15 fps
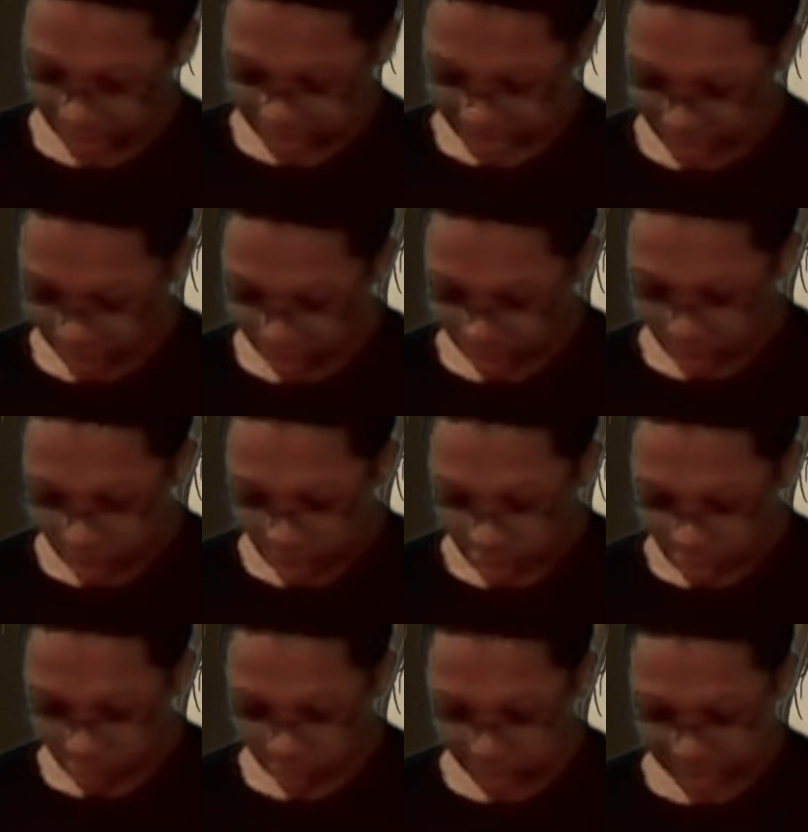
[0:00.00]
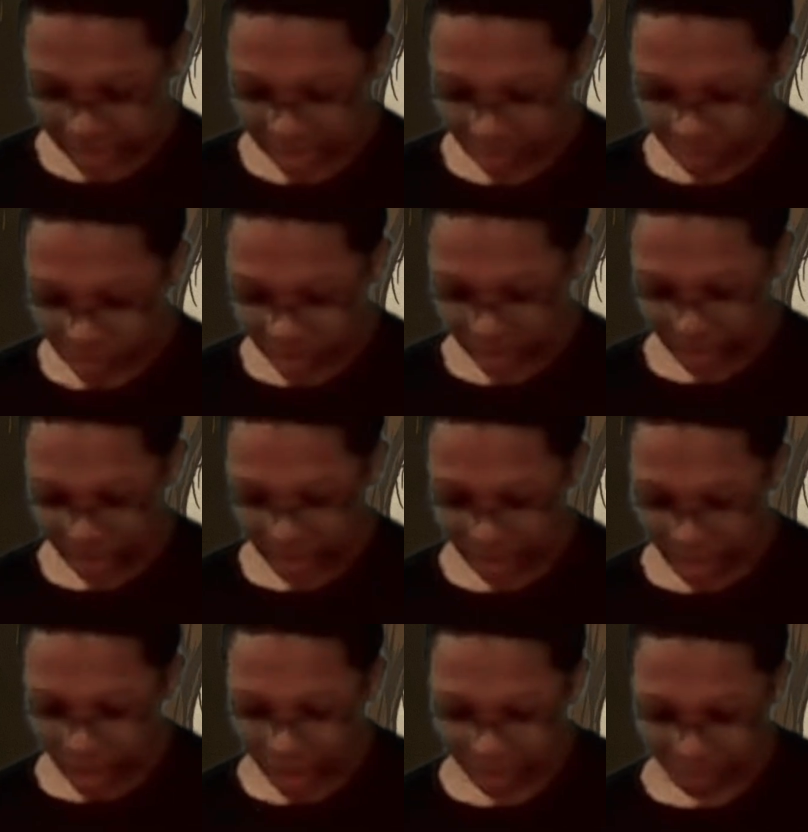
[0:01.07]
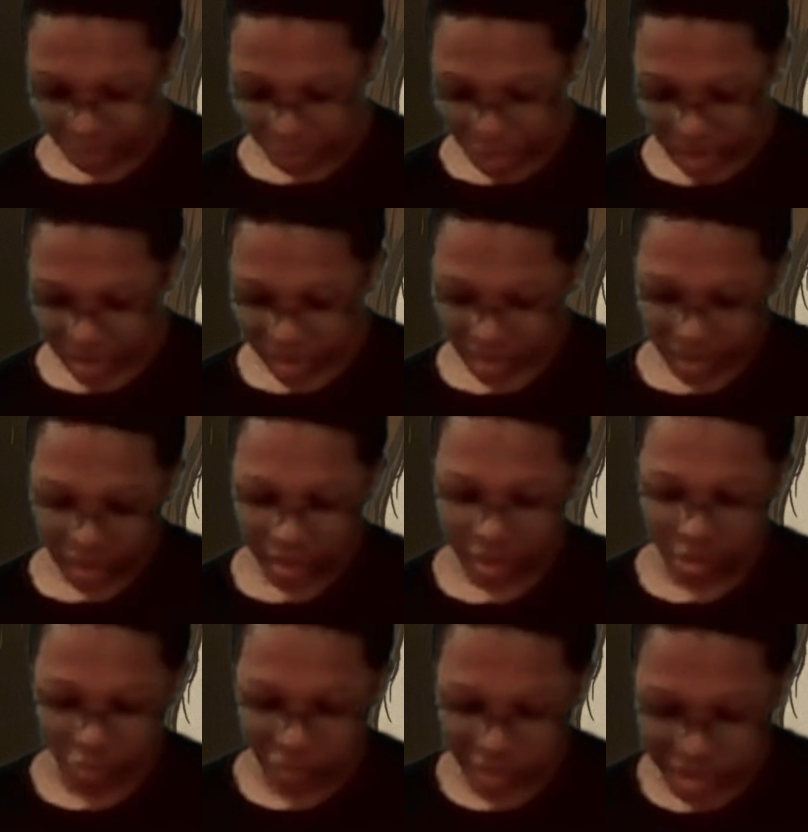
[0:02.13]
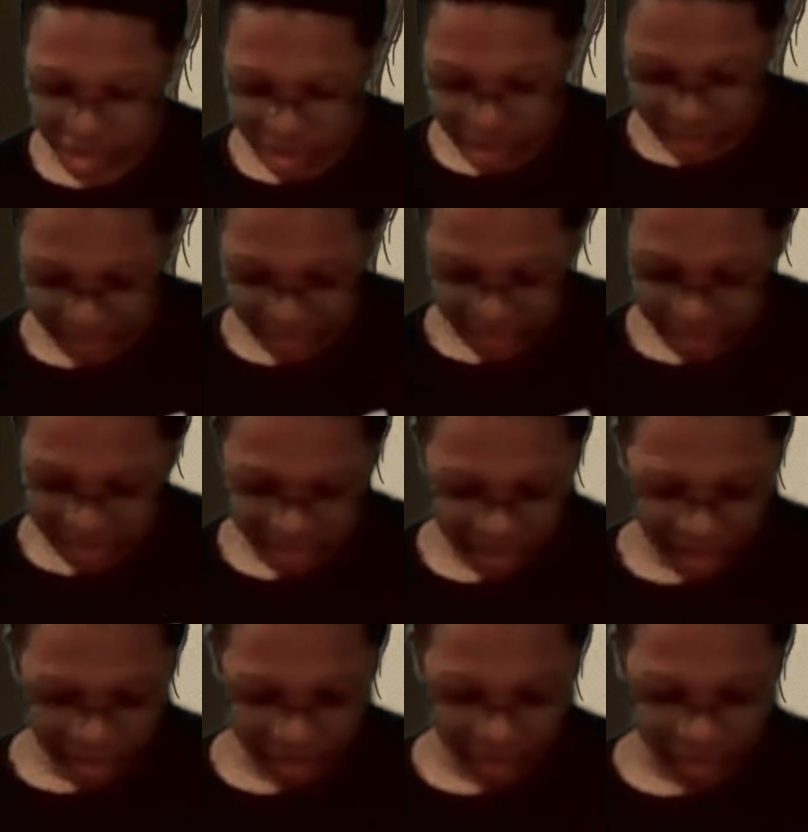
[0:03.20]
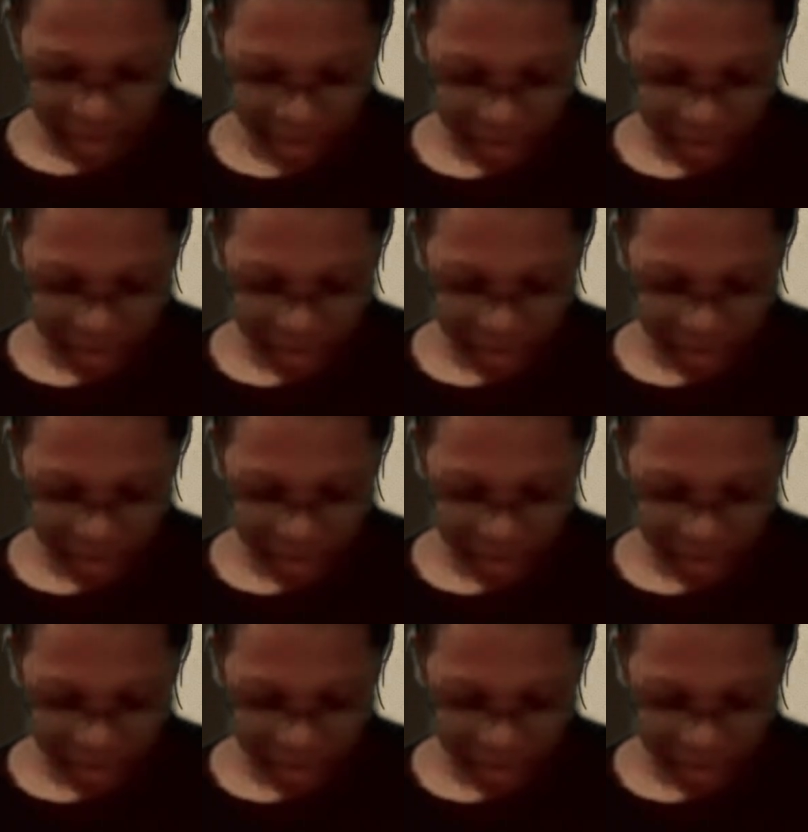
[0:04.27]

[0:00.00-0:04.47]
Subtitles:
said, you're simply not being a Christian today.